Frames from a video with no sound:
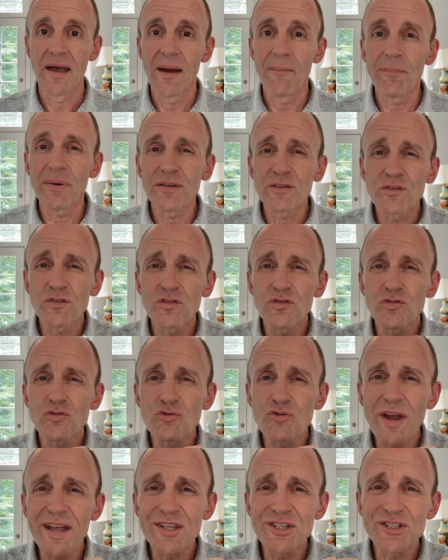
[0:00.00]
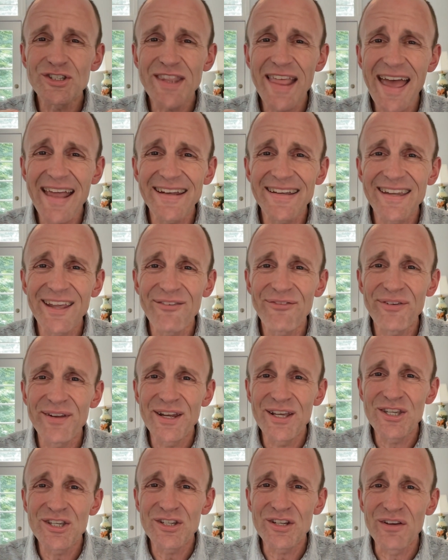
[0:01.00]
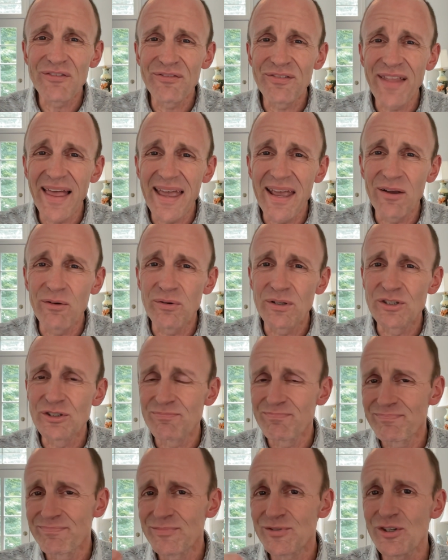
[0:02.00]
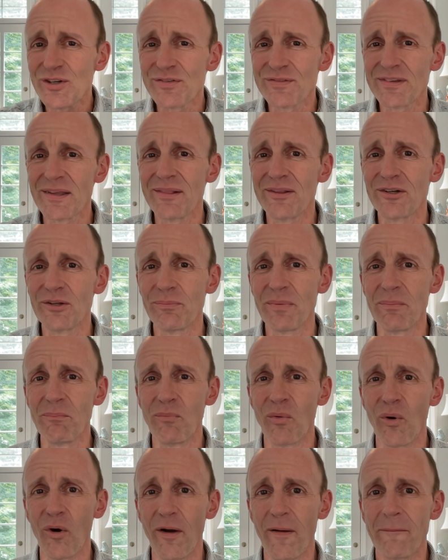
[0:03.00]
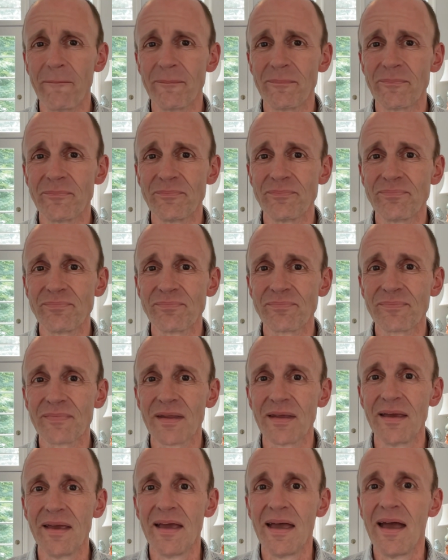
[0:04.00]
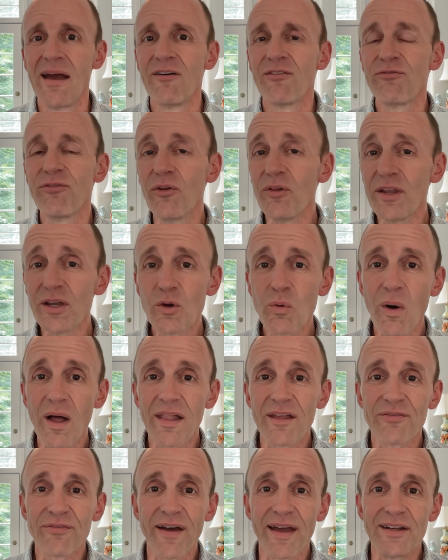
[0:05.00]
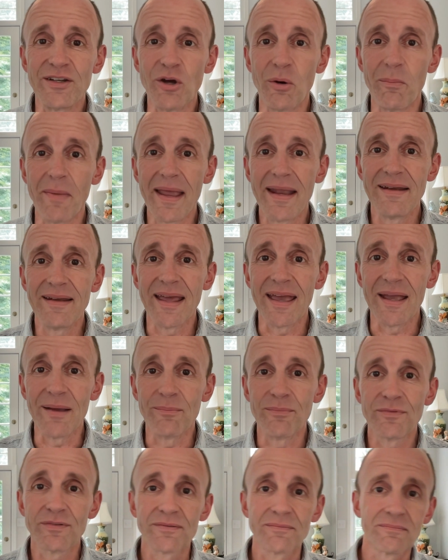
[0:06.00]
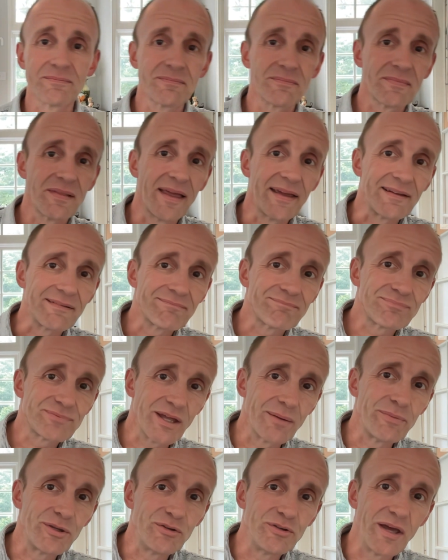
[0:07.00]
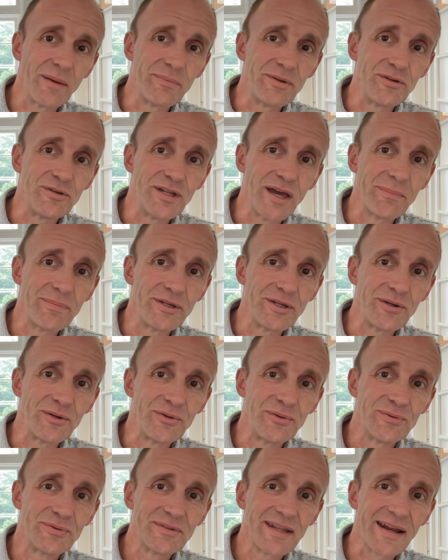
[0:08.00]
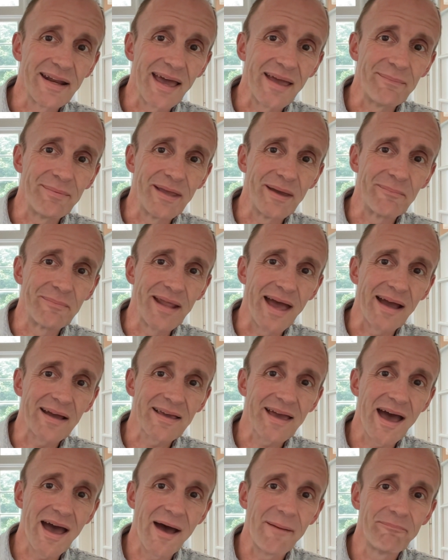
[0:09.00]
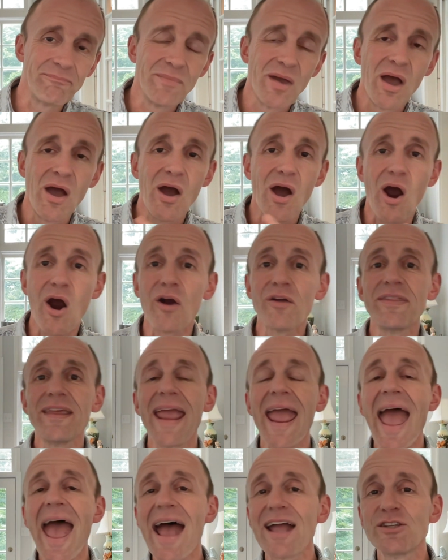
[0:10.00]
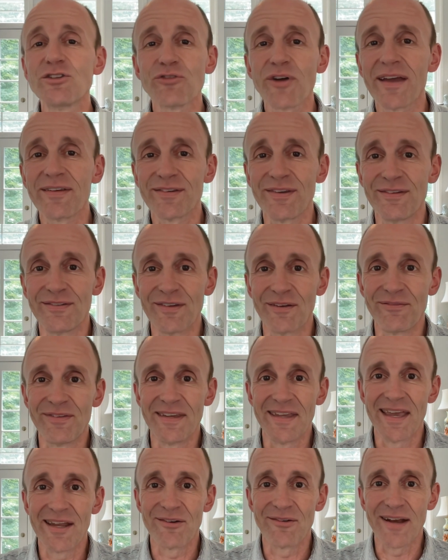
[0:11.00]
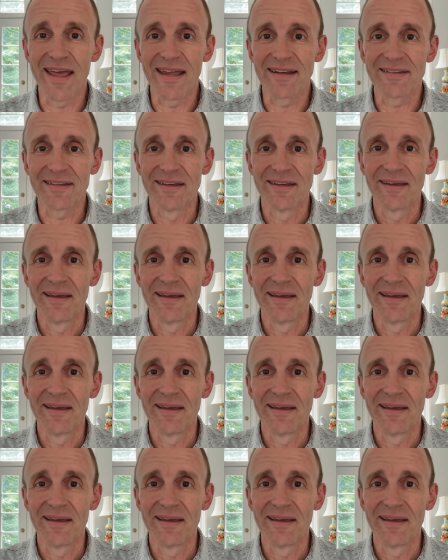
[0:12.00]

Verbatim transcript: But stretch that definition of language just a little bit more. Fully qualified domain names, like www.ibm.com, are the addresses of the internet.